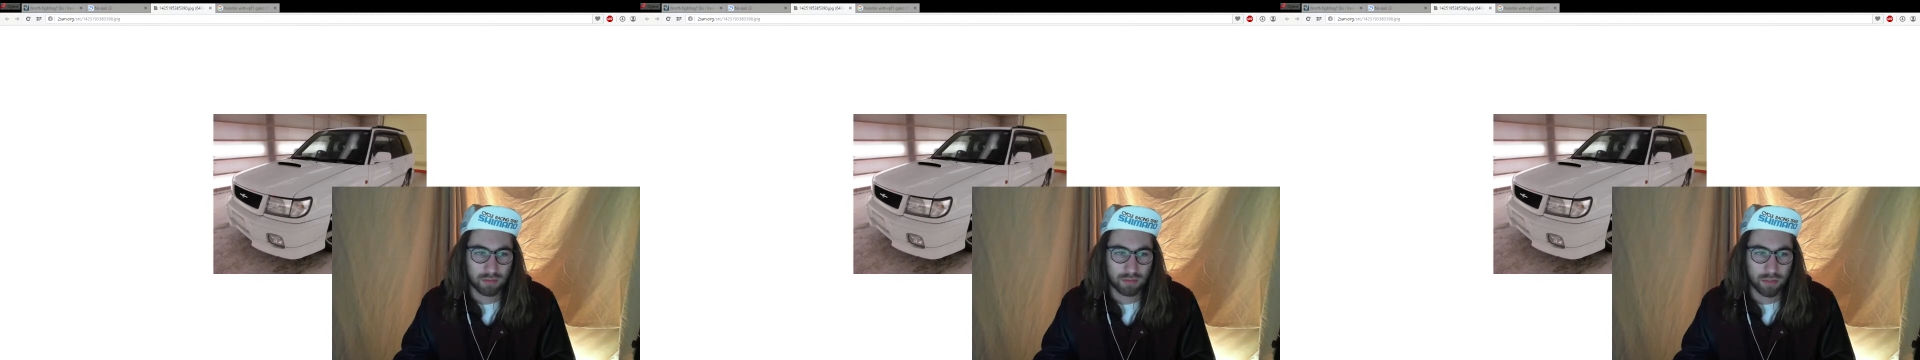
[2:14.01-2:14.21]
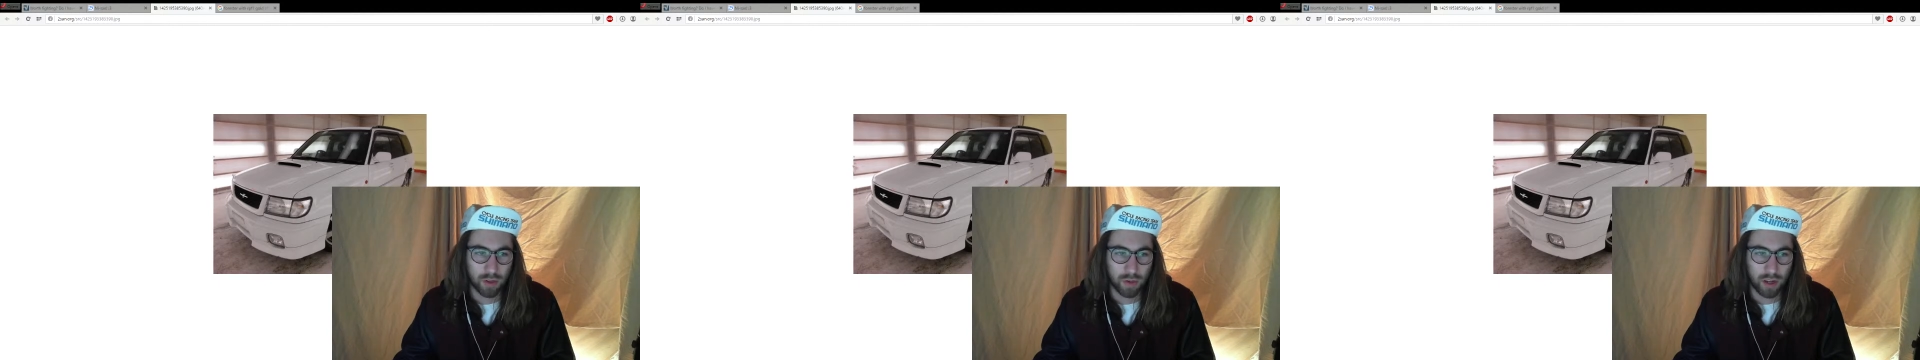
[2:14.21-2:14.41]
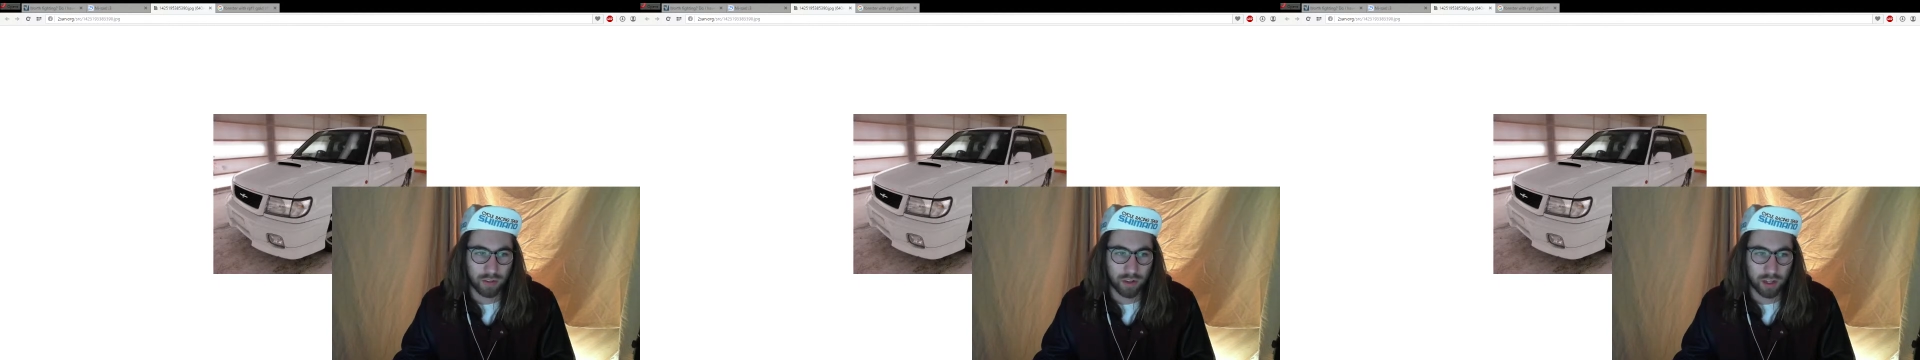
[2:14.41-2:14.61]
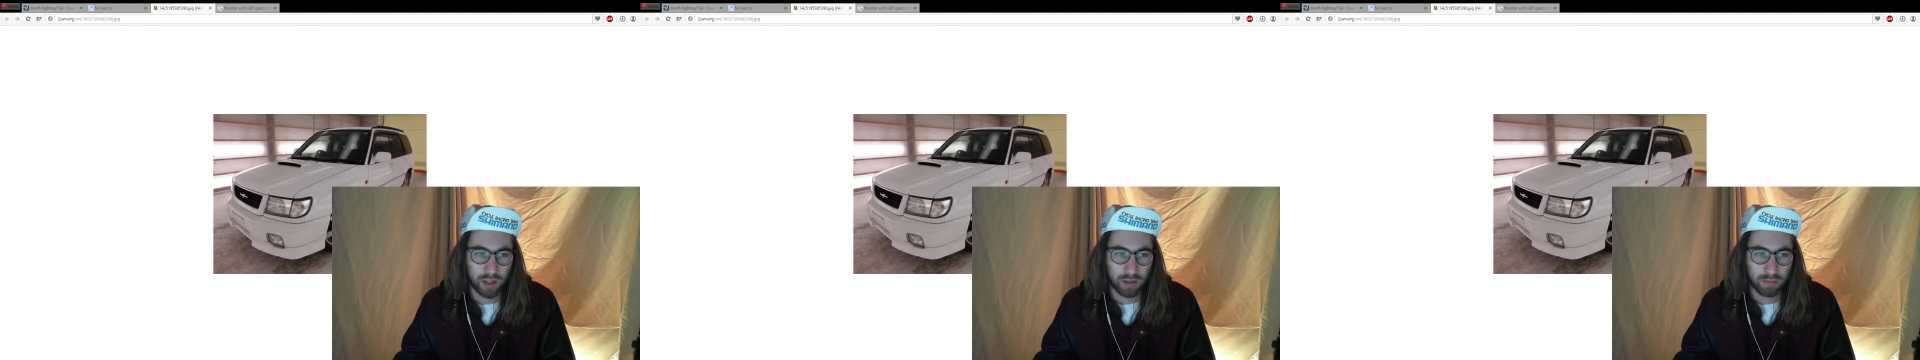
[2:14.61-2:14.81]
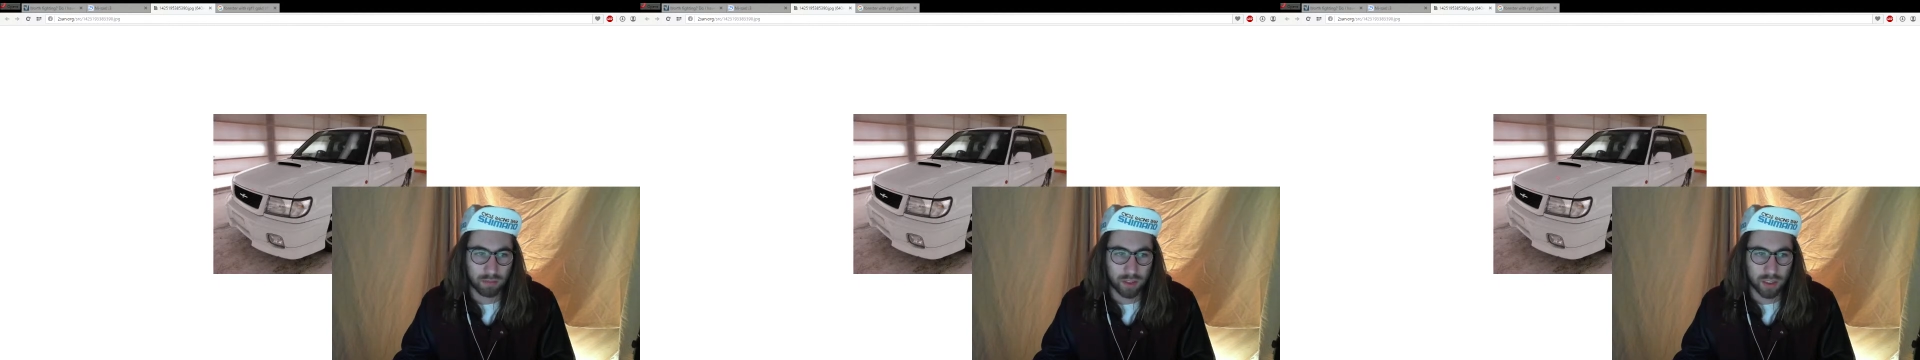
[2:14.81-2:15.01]
don't have any
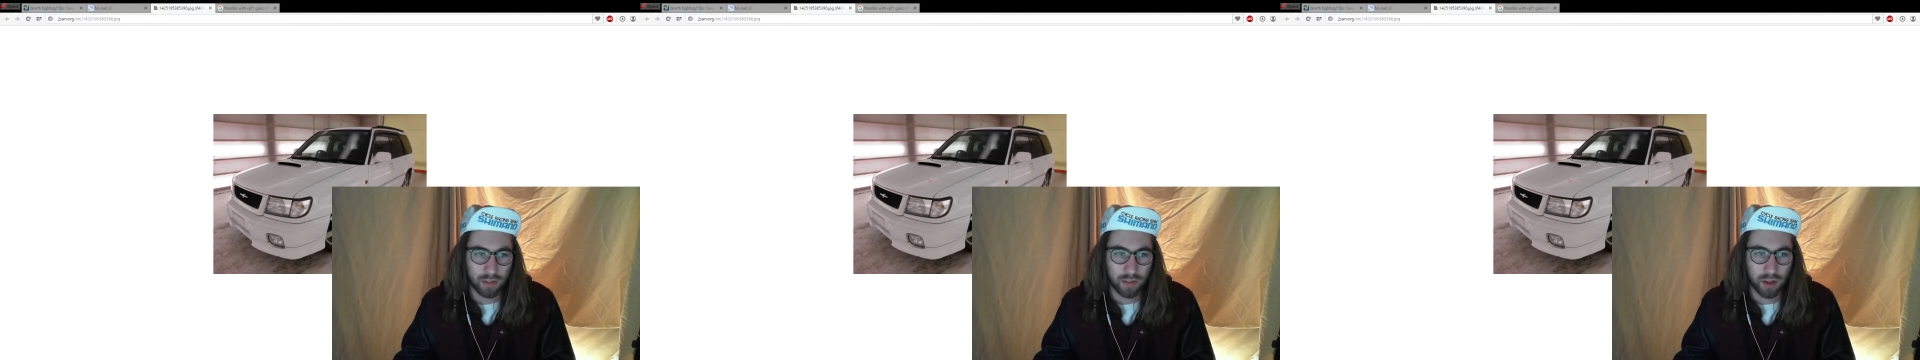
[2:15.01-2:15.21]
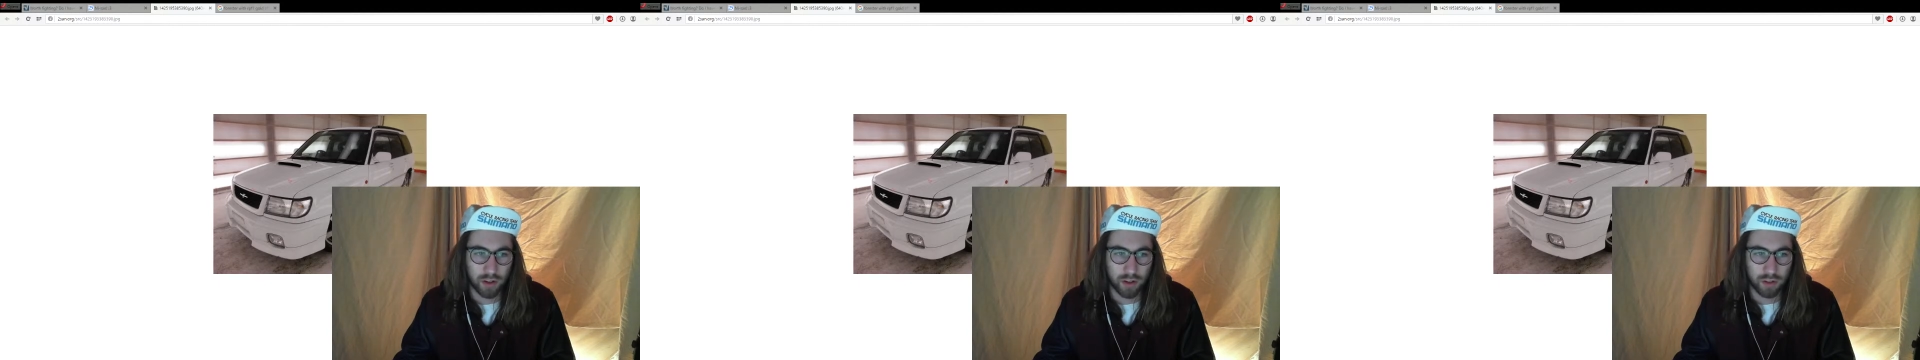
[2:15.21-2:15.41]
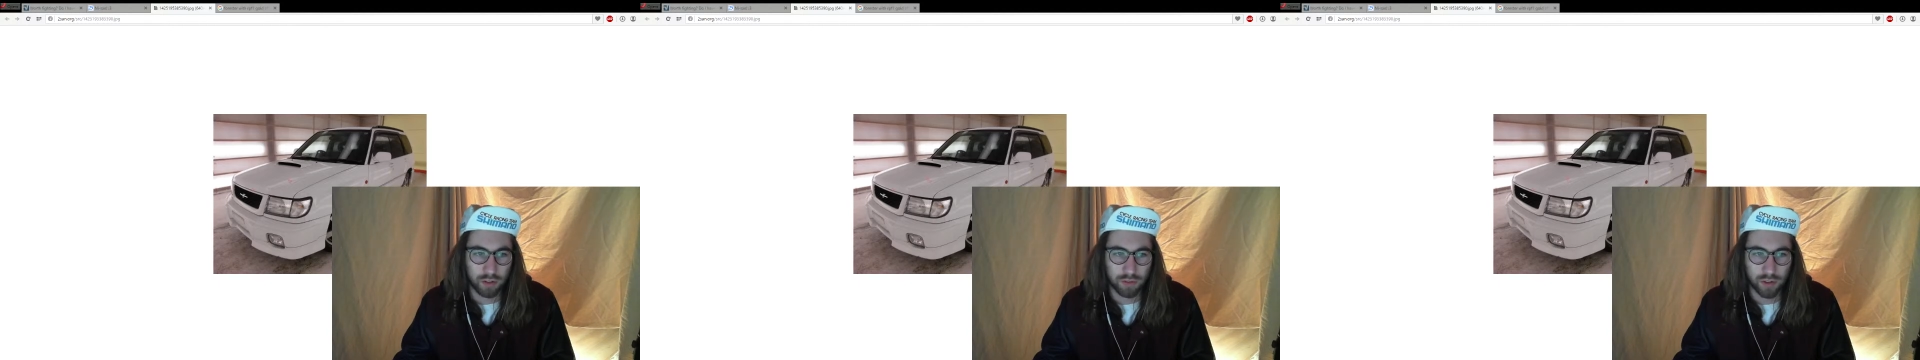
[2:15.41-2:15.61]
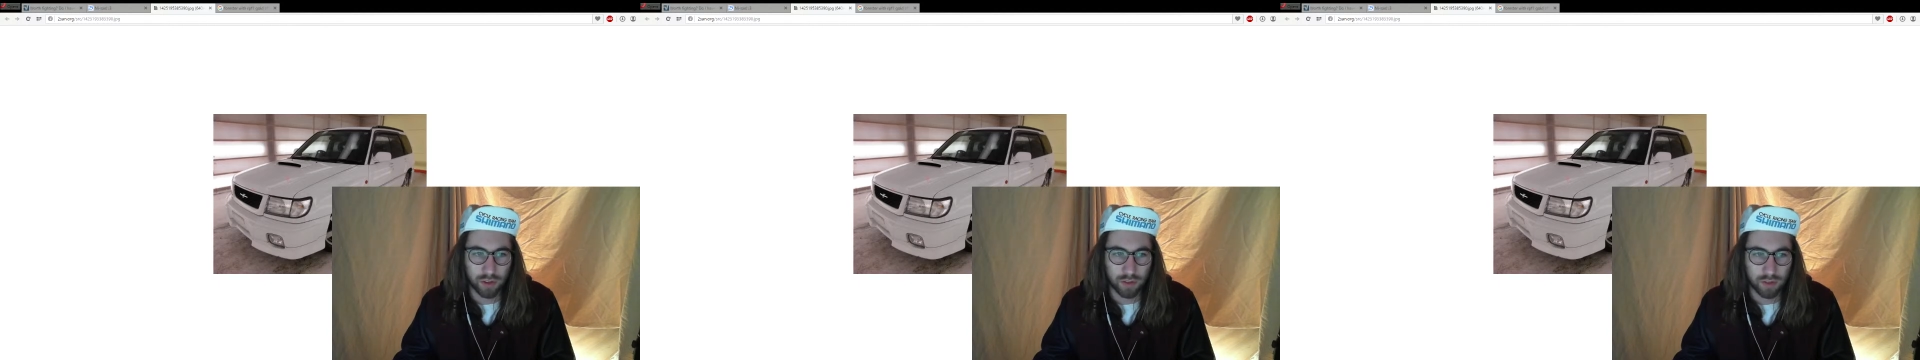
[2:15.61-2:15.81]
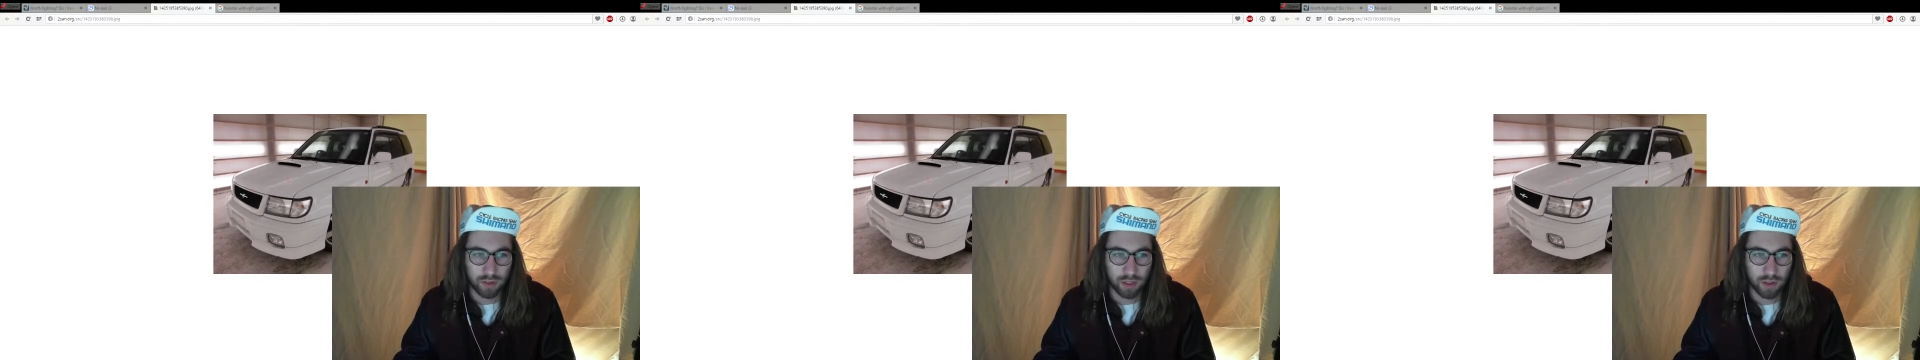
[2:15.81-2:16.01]
because I've gotten a new
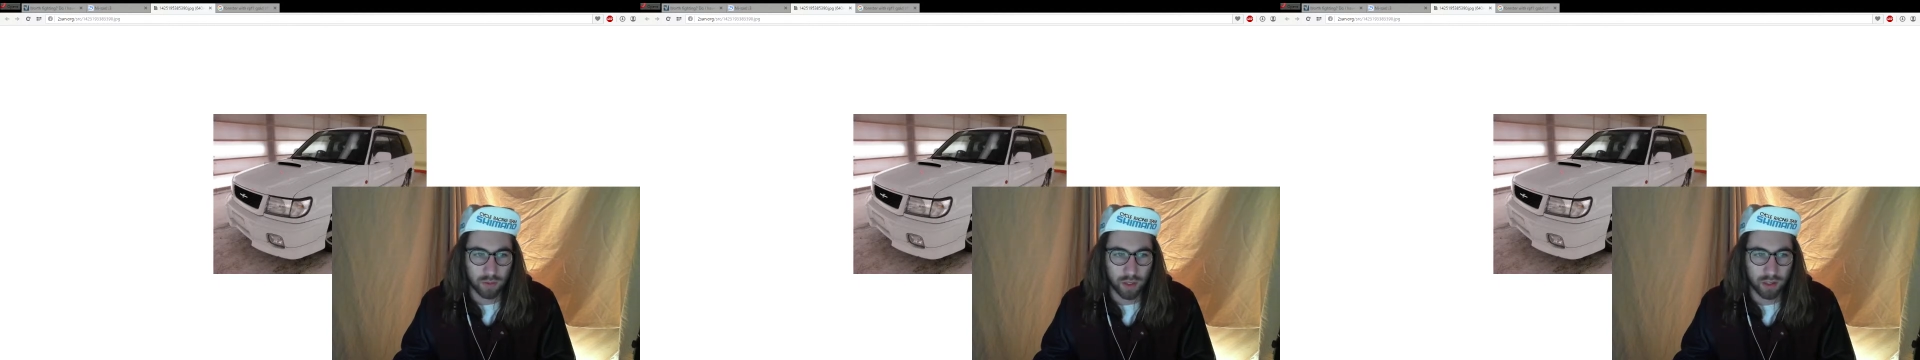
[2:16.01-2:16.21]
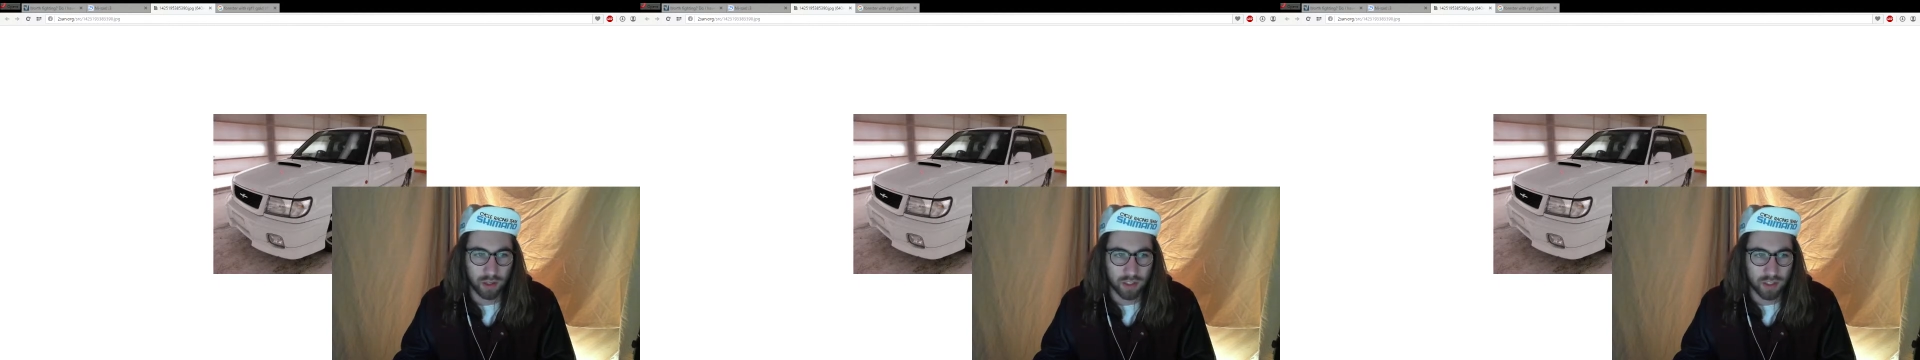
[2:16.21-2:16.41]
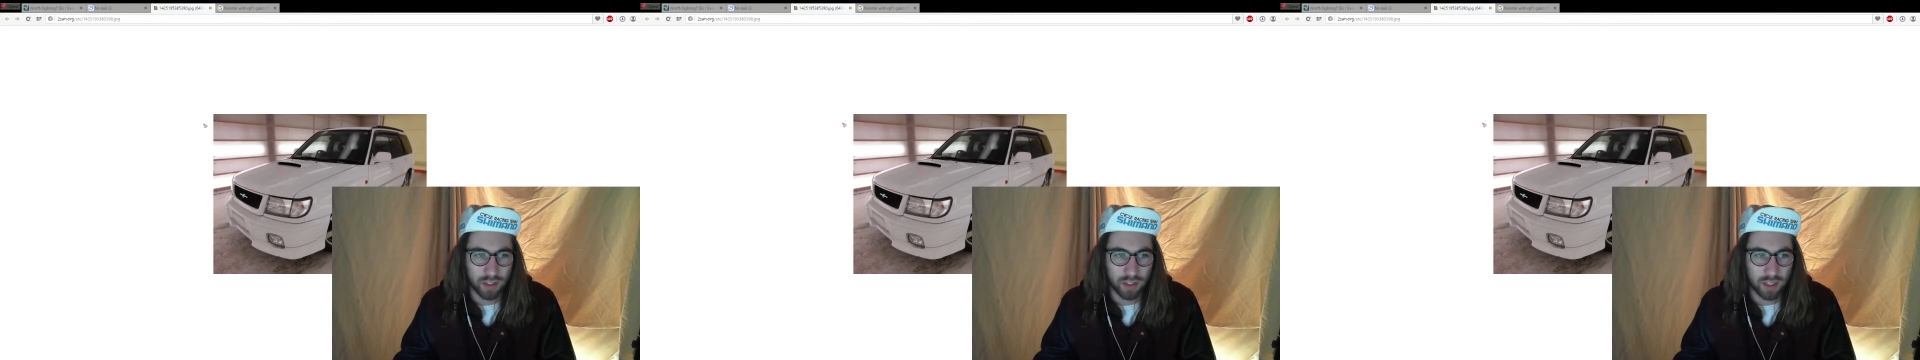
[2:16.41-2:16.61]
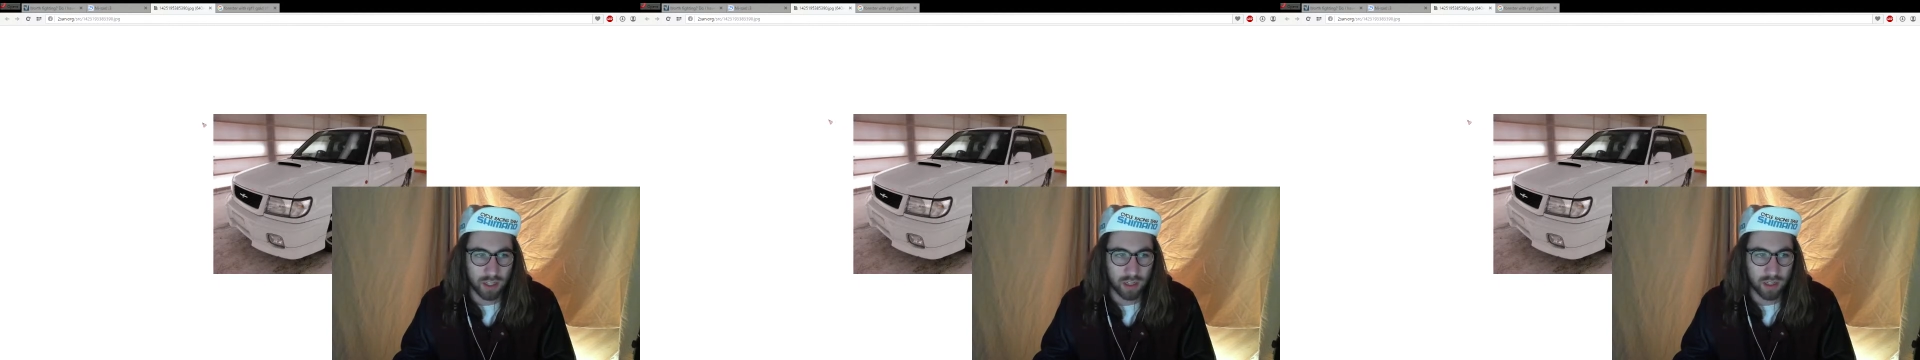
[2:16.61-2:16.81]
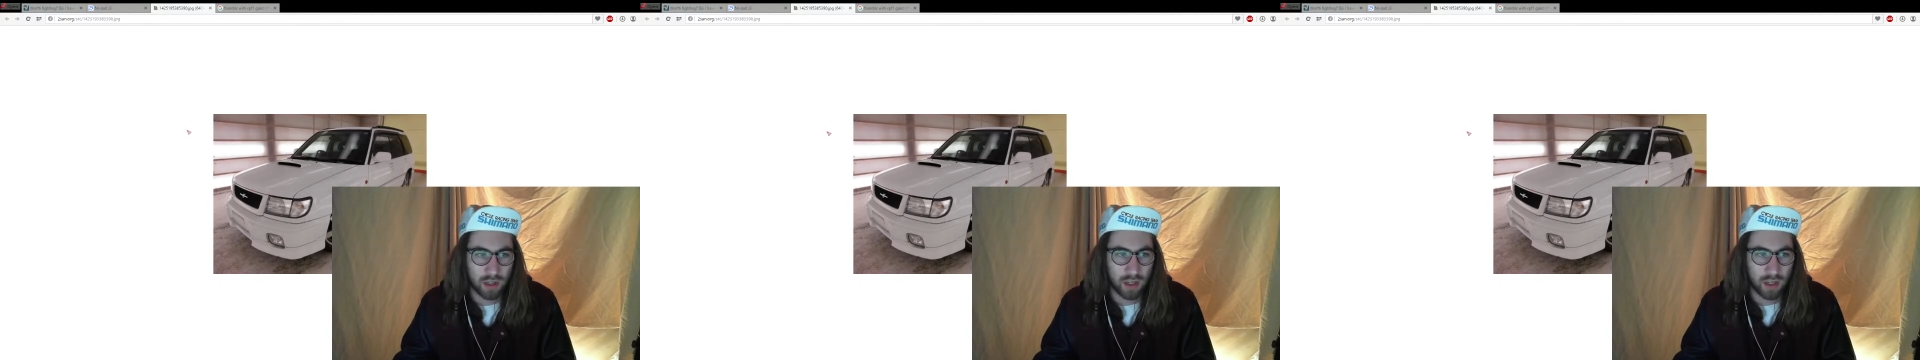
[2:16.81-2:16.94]
phone and whatnot since then.